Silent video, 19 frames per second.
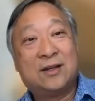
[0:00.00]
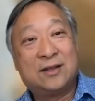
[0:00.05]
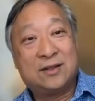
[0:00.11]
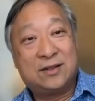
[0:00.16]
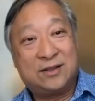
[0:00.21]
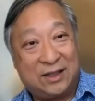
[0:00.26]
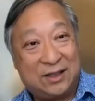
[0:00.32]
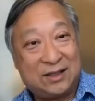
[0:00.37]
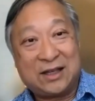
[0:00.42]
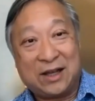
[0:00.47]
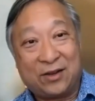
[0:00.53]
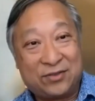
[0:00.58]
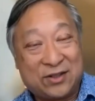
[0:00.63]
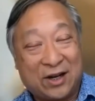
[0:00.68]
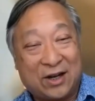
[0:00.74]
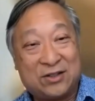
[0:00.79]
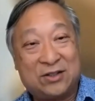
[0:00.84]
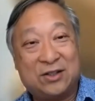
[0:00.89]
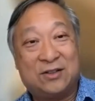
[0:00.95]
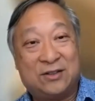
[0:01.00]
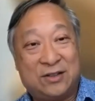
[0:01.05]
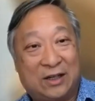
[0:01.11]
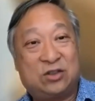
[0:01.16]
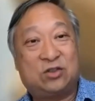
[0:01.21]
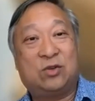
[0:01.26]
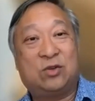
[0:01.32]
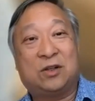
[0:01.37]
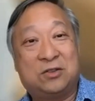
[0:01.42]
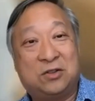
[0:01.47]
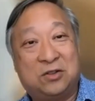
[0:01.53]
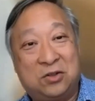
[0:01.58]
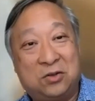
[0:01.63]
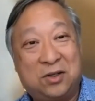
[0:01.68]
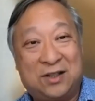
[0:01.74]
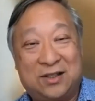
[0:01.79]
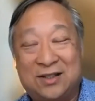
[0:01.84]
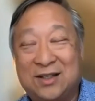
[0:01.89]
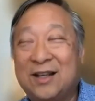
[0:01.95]
see Staff Sergeant, and take extra
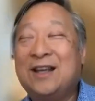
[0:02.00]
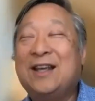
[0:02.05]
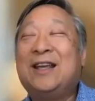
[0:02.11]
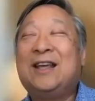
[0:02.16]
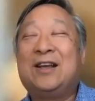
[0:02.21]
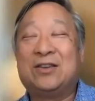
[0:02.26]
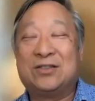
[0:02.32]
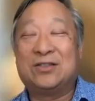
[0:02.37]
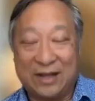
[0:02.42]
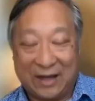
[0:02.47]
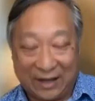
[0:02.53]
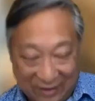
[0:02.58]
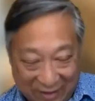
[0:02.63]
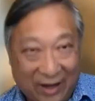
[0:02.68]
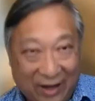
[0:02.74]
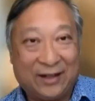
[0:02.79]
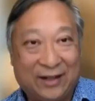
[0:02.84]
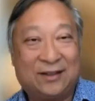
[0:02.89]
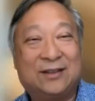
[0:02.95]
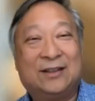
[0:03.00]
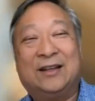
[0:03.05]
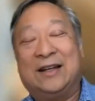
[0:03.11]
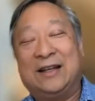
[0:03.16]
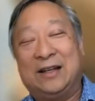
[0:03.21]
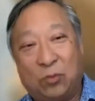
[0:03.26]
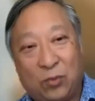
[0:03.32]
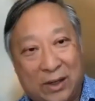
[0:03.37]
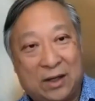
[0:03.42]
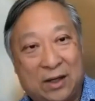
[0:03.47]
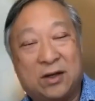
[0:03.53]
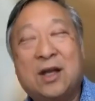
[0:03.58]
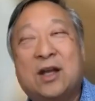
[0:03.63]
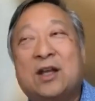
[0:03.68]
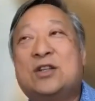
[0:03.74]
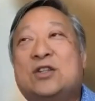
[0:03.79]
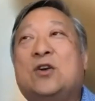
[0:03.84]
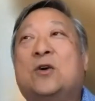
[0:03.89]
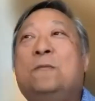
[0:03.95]
duties because I got it. And he went out.
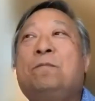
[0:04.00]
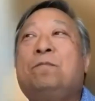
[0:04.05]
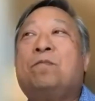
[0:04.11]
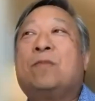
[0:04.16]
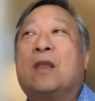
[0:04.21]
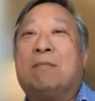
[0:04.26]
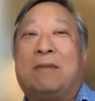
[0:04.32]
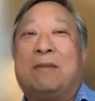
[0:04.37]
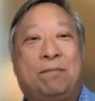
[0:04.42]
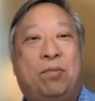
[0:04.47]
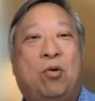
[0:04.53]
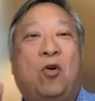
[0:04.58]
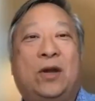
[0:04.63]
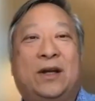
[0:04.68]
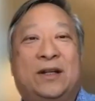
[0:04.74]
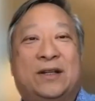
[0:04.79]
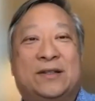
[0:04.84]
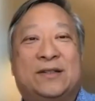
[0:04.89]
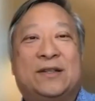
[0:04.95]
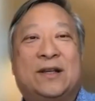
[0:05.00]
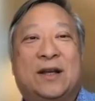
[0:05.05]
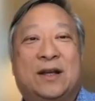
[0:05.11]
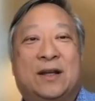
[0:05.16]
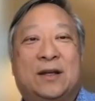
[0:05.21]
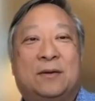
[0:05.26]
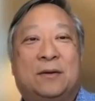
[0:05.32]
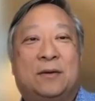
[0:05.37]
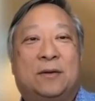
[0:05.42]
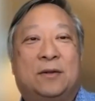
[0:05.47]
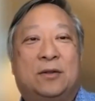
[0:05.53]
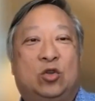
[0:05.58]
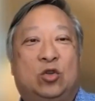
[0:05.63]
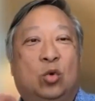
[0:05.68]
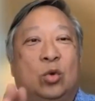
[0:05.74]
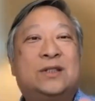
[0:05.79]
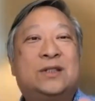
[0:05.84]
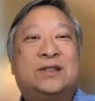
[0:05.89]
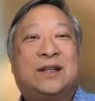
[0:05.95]
So my point is
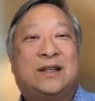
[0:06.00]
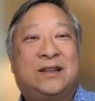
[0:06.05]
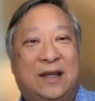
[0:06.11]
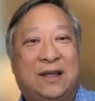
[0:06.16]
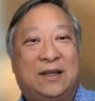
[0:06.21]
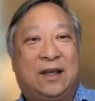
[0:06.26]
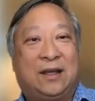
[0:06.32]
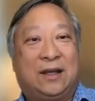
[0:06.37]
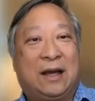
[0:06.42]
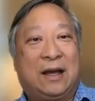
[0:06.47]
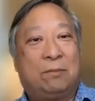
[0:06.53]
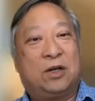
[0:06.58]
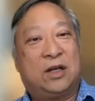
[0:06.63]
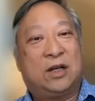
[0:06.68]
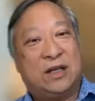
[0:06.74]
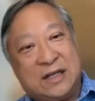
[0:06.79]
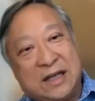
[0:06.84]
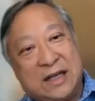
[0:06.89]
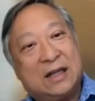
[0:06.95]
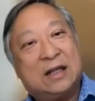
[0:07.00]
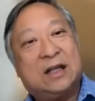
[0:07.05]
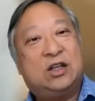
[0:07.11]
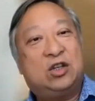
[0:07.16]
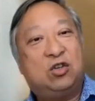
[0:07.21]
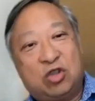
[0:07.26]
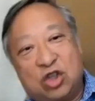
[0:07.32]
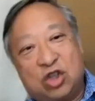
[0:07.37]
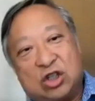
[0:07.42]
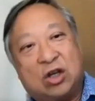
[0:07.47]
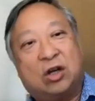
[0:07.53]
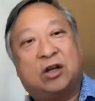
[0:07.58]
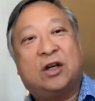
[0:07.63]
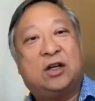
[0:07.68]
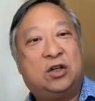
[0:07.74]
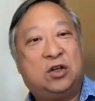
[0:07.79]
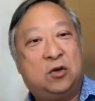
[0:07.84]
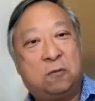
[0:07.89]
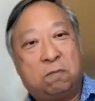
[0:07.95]
dualistic thinking. I'm going to yell at you, shout
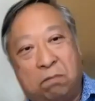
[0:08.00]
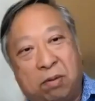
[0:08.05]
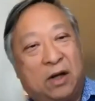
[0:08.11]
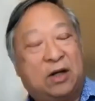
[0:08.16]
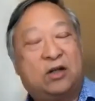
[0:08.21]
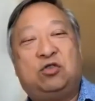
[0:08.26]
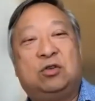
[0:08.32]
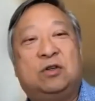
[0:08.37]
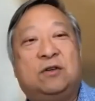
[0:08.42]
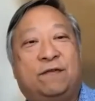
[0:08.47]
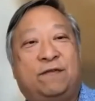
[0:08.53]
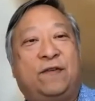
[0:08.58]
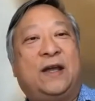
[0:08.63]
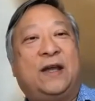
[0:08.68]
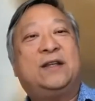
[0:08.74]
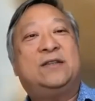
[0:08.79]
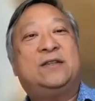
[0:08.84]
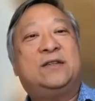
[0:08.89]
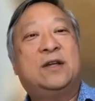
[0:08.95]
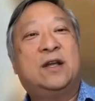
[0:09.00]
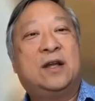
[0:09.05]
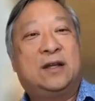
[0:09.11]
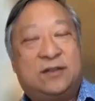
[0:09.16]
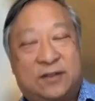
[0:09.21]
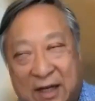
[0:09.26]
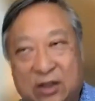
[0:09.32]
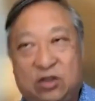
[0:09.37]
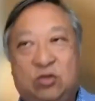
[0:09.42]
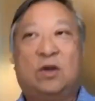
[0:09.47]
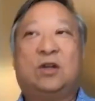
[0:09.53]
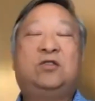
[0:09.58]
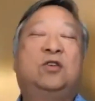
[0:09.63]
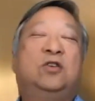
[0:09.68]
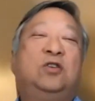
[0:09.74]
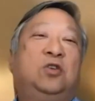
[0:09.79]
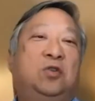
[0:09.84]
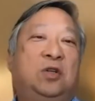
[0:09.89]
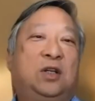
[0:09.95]
at you, punch you in the face, take 2
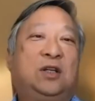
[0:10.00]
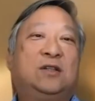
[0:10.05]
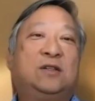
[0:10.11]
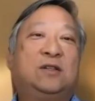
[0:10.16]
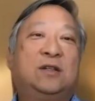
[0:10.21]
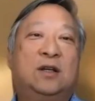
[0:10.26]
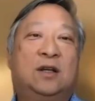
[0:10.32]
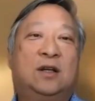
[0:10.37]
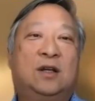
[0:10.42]
extra duties.